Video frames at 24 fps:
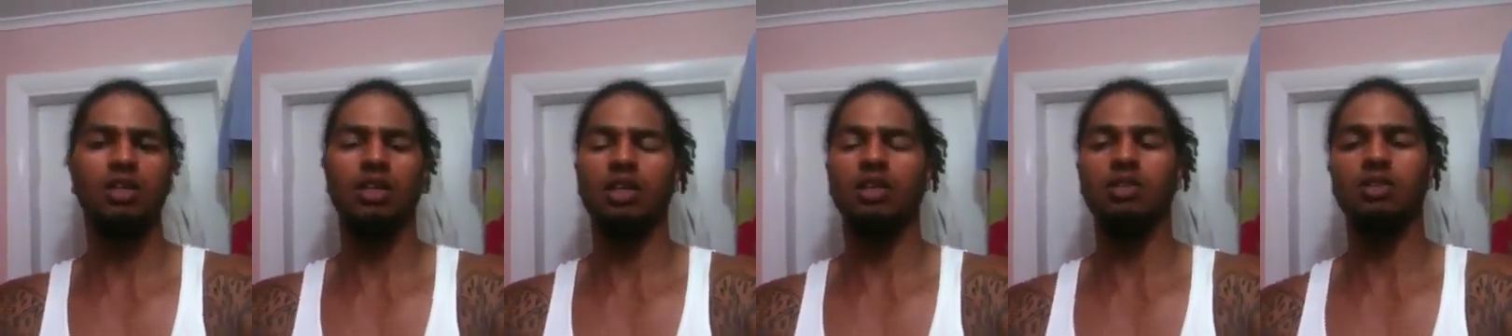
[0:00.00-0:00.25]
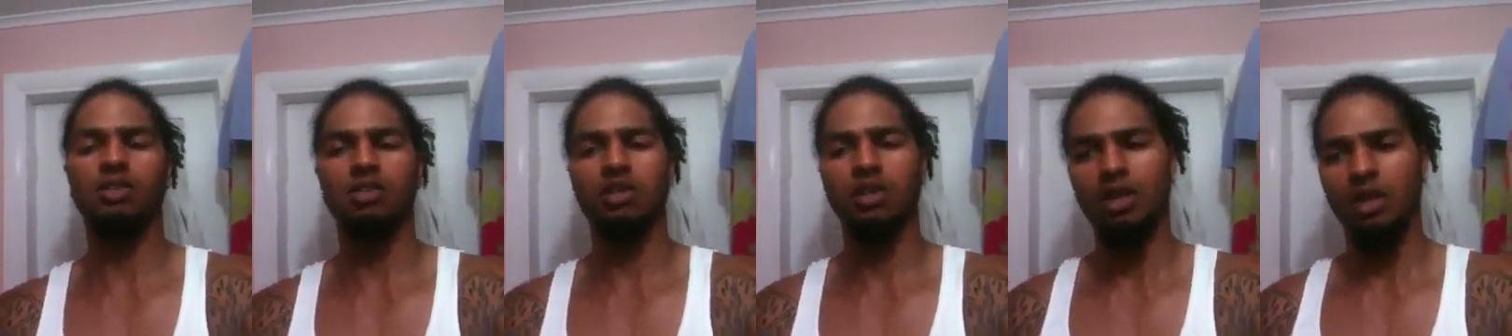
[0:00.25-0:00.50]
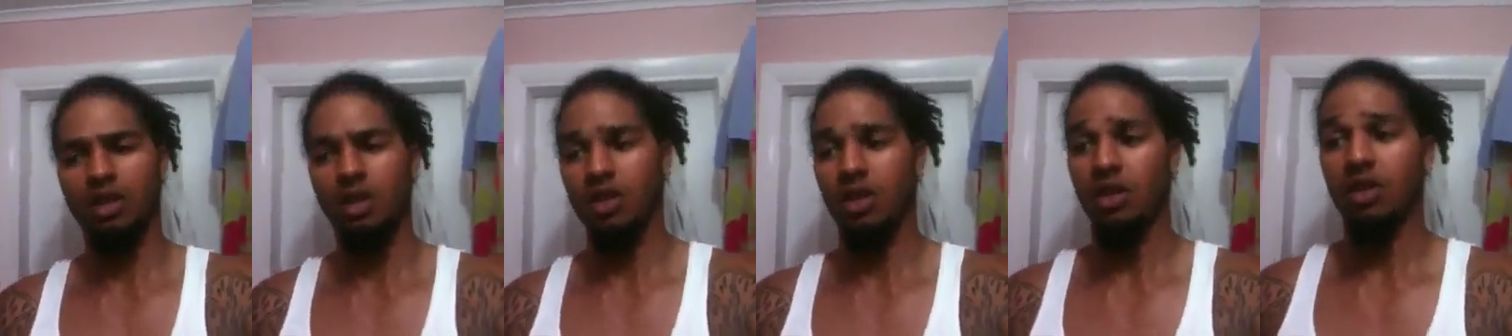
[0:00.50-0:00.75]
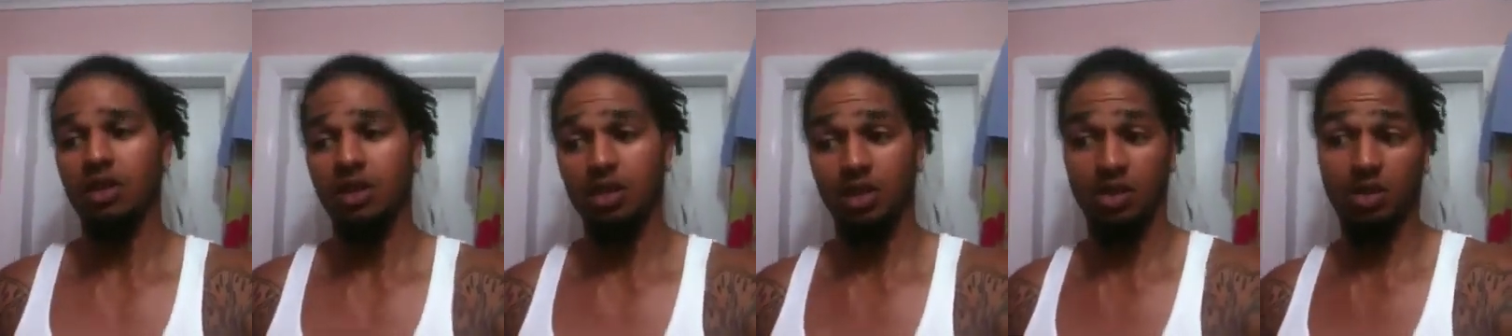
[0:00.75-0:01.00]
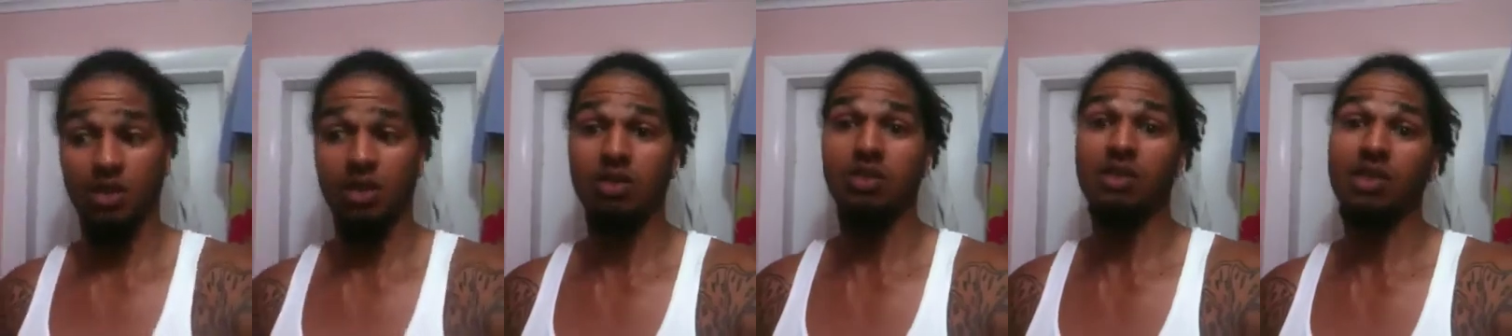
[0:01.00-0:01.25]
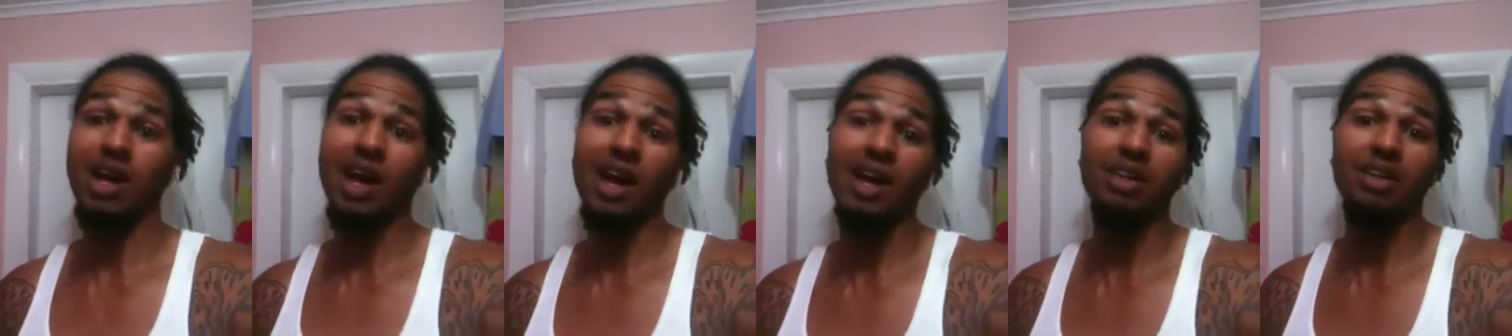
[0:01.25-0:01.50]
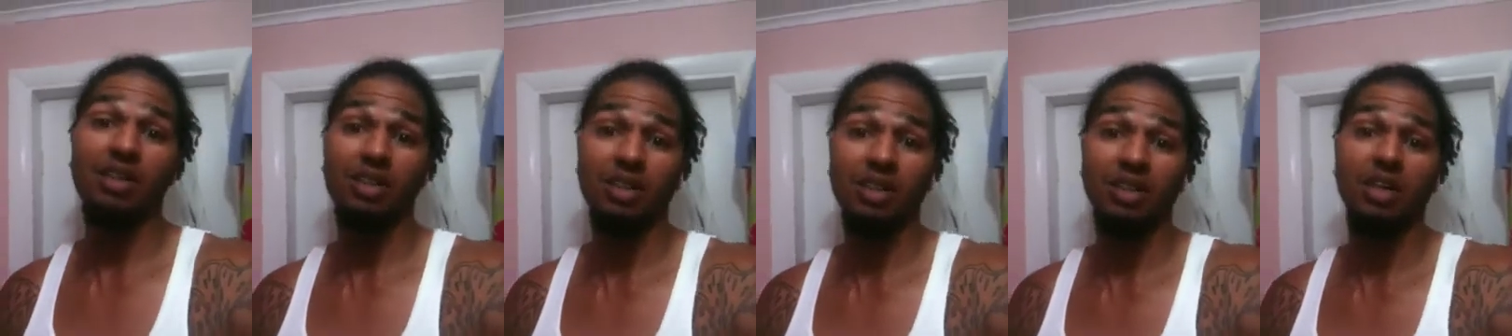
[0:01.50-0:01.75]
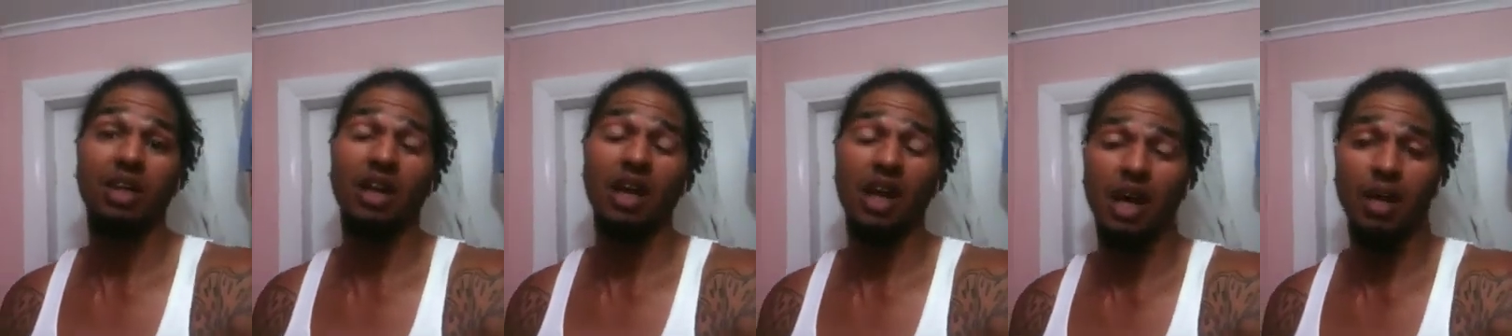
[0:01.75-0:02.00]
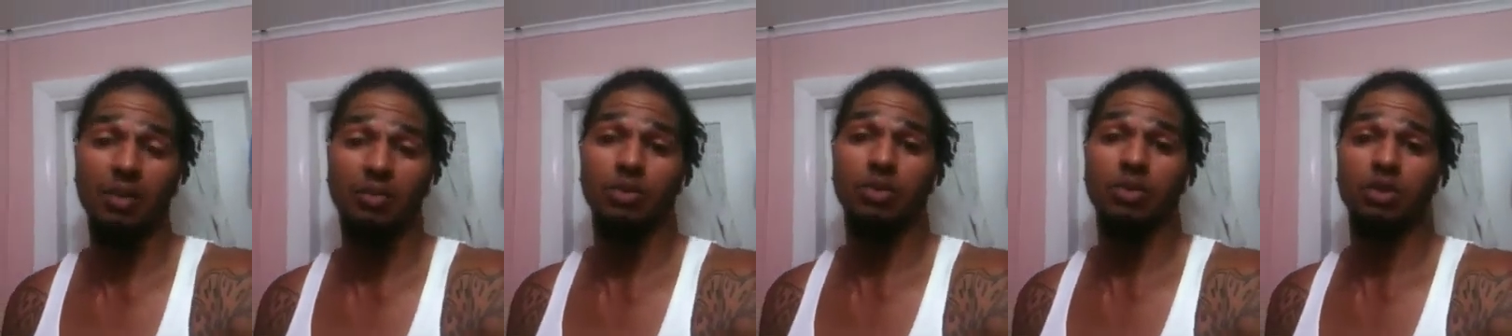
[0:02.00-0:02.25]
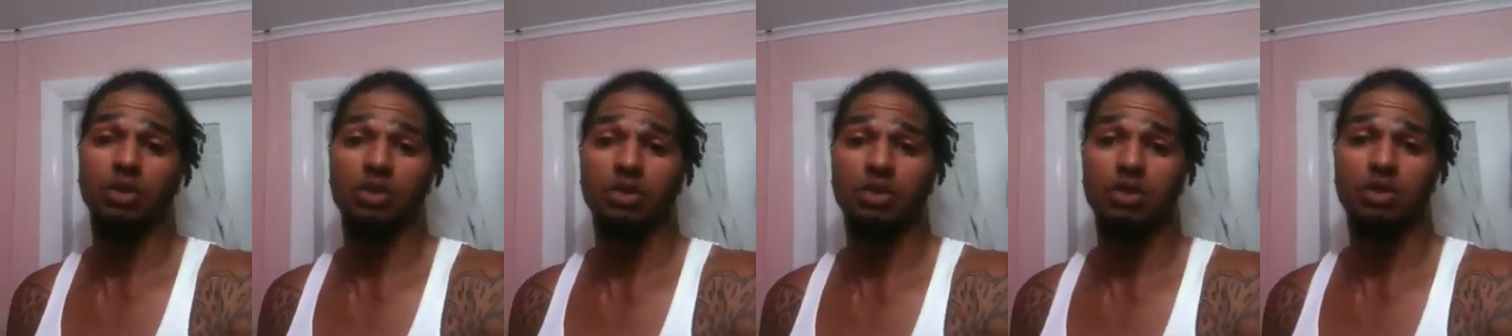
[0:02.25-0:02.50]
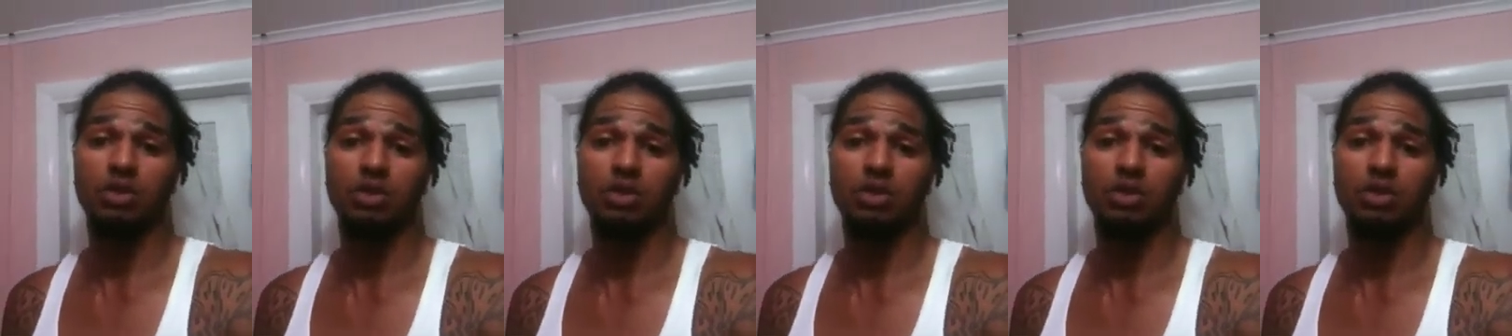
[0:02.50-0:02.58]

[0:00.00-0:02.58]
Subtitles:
It's kind of gonna happen.